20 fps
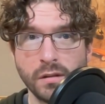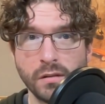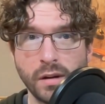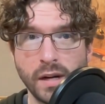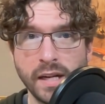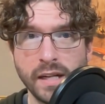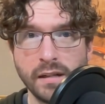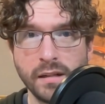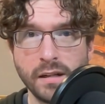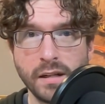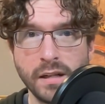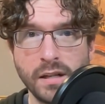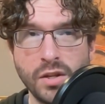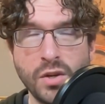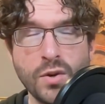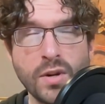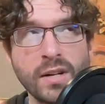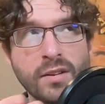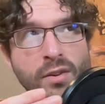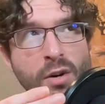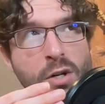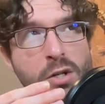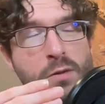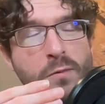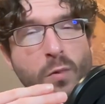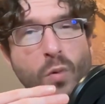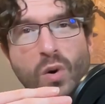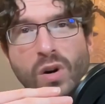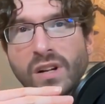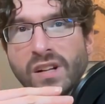right? You can search
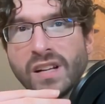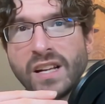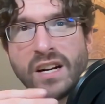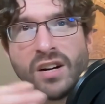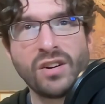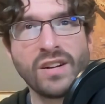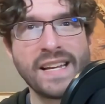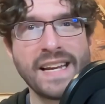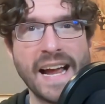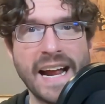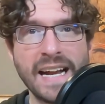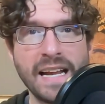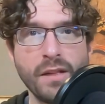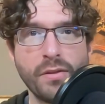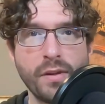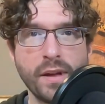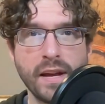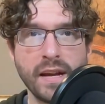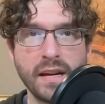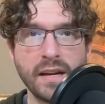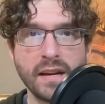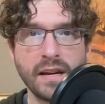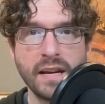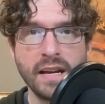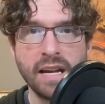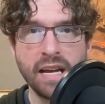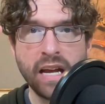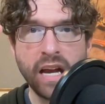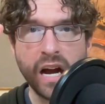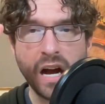for literally anything
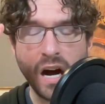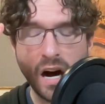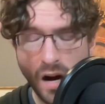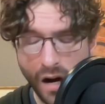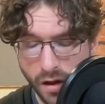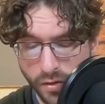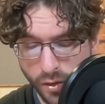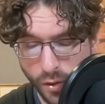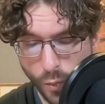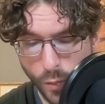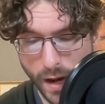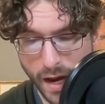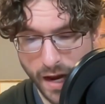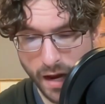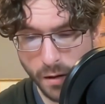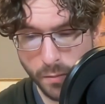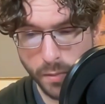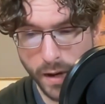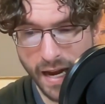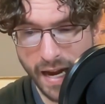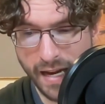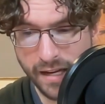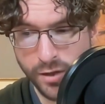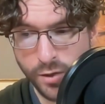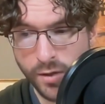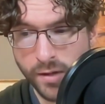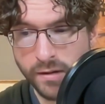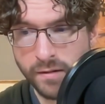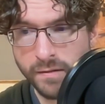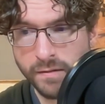on the web and
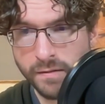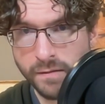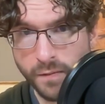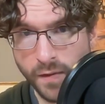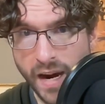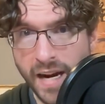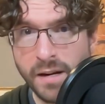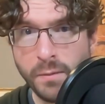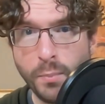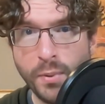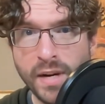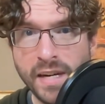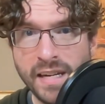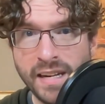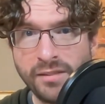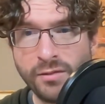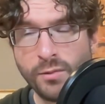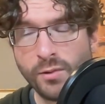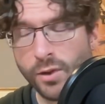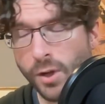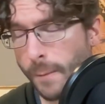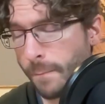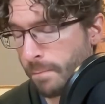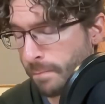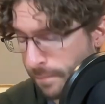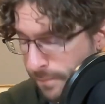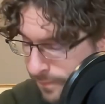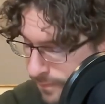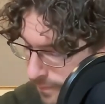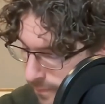you can find a pretty decent result.
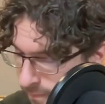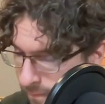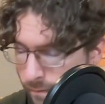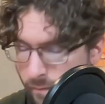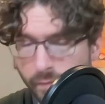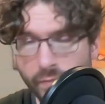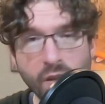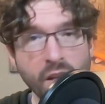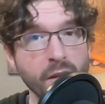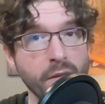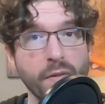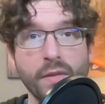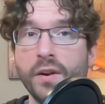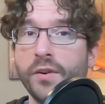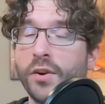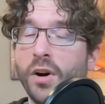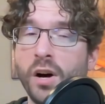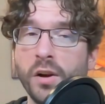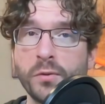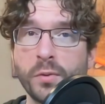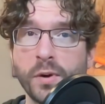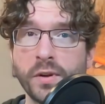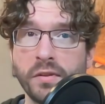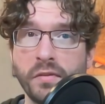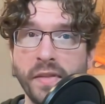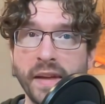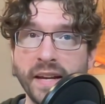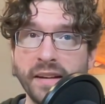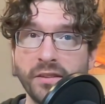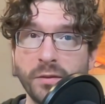There's all sorts of
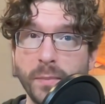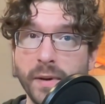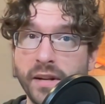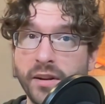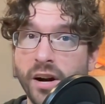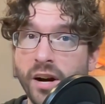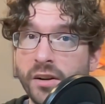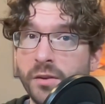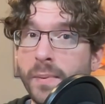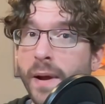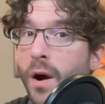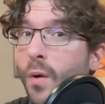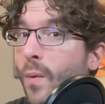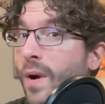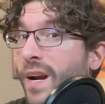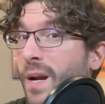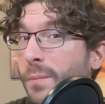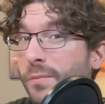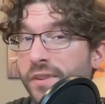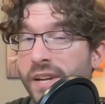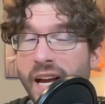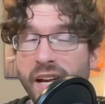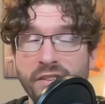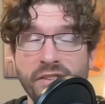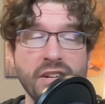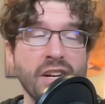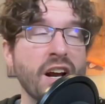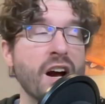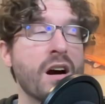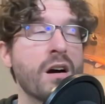things to be talked about when it comes to
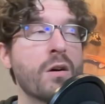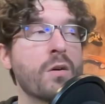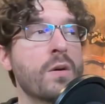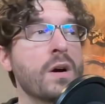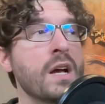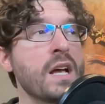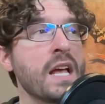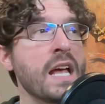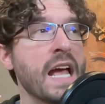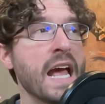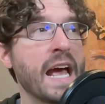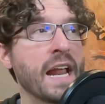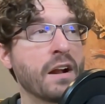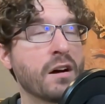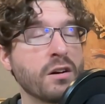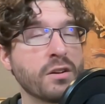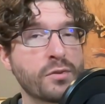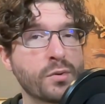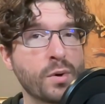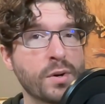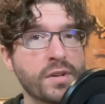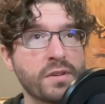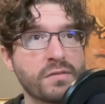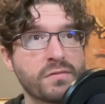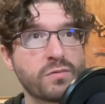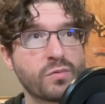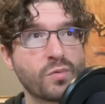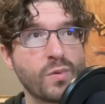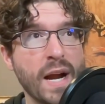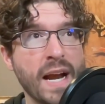SEO and all sorts
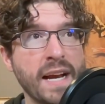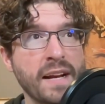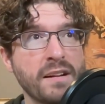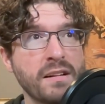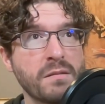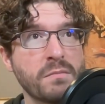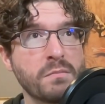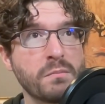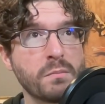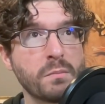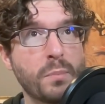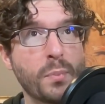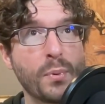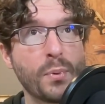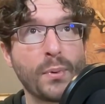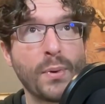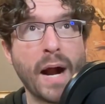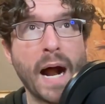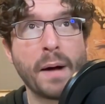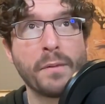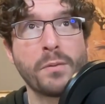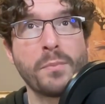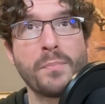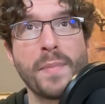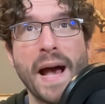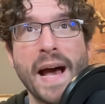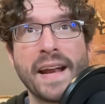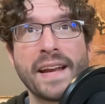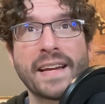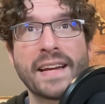of random
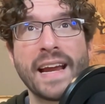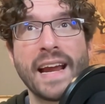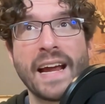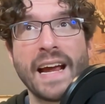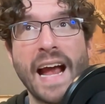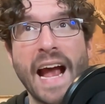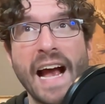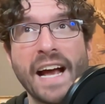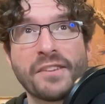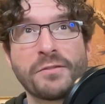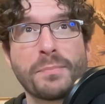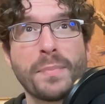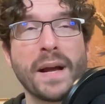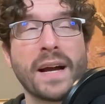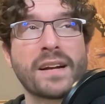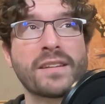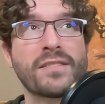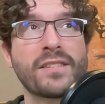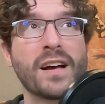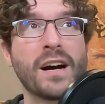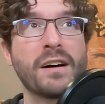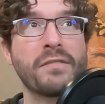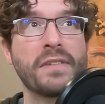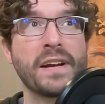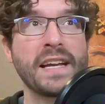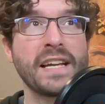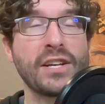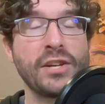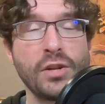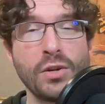problematic aspects of a
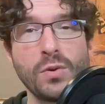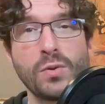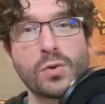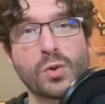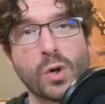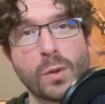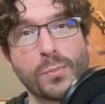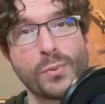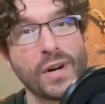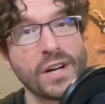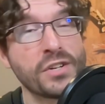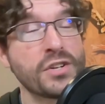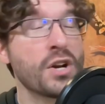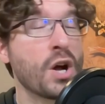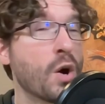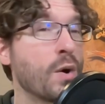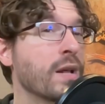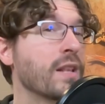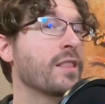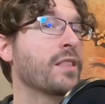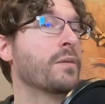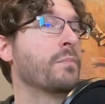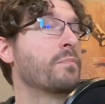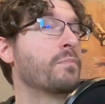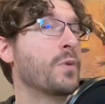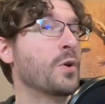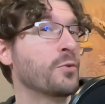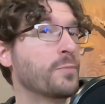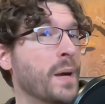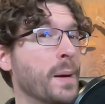huge corporation owning the
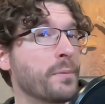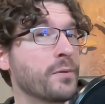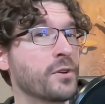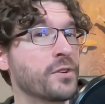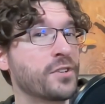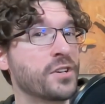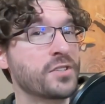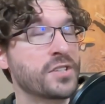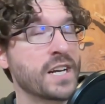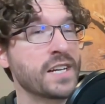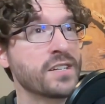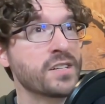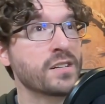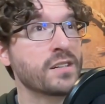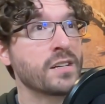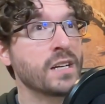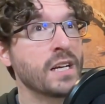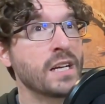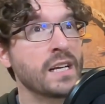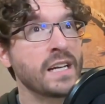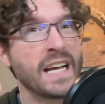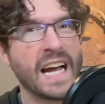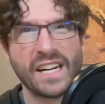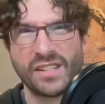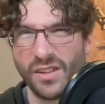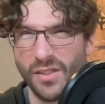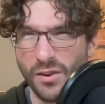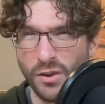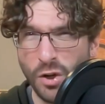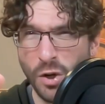most popular search engine,
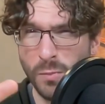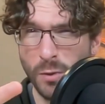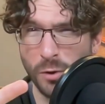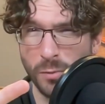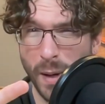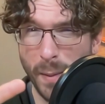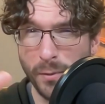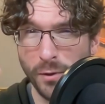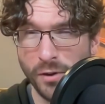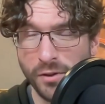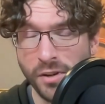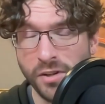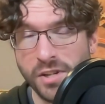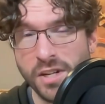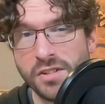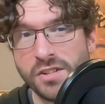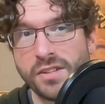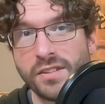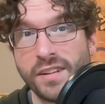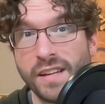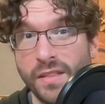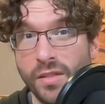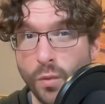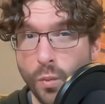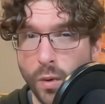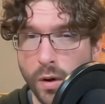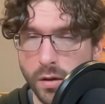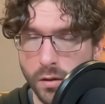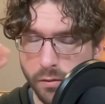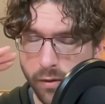actually the two most popular search engines in the
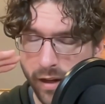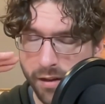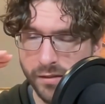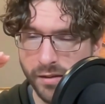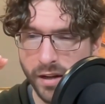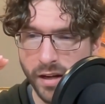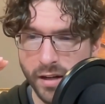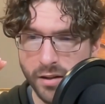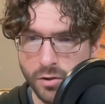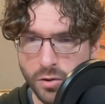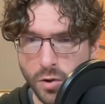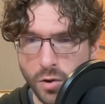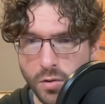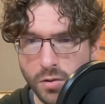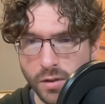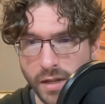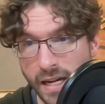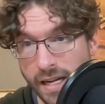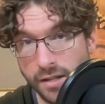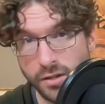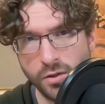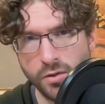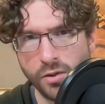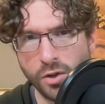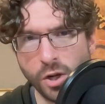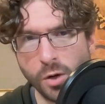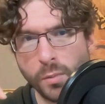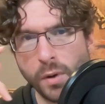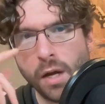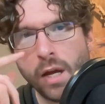world, that's Google and
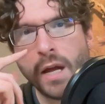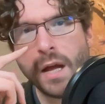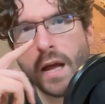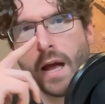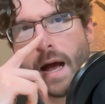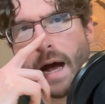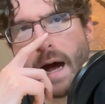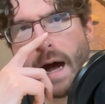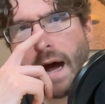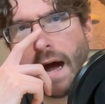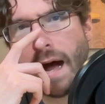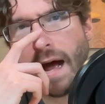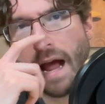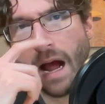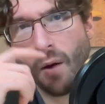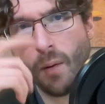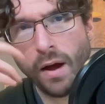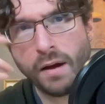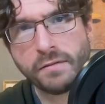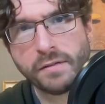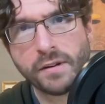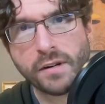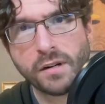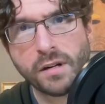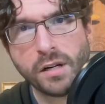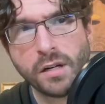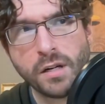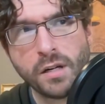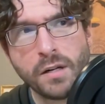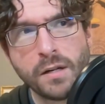YouTube. However,